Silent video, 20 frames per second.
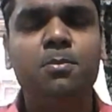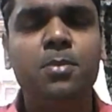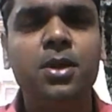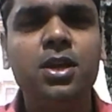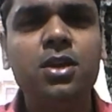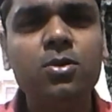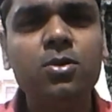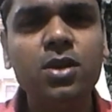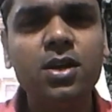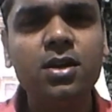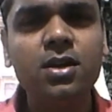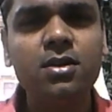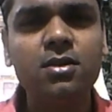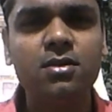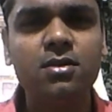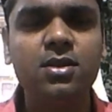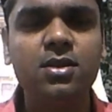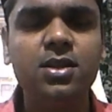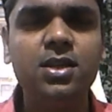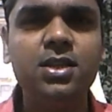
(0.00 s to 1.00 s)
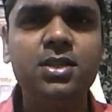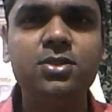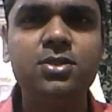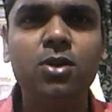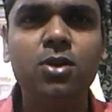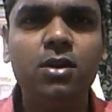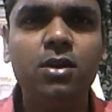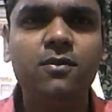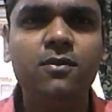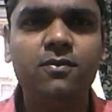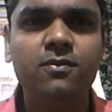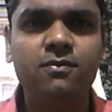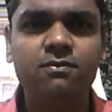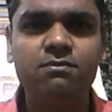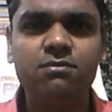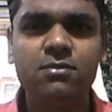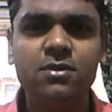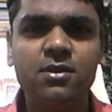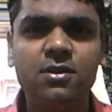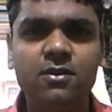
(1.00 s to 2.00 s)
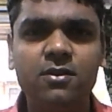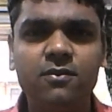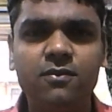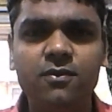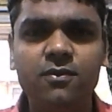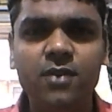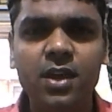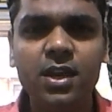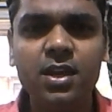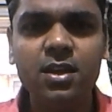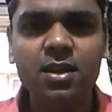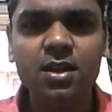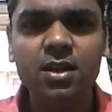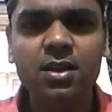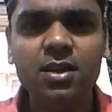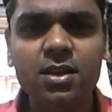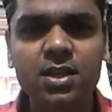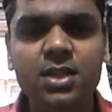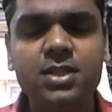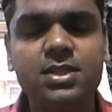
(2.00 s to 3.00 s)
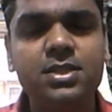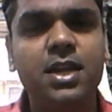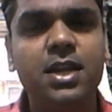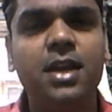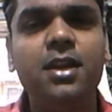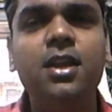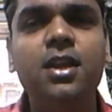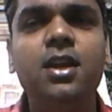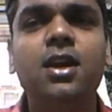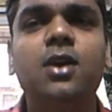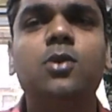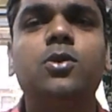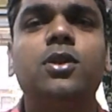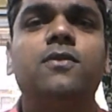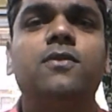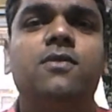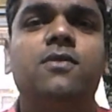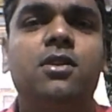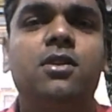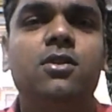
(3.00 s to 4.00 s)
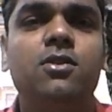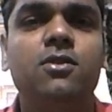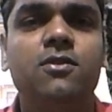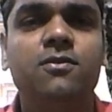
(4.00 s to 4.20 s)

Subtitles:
peculiar is not very clearly standing out in front.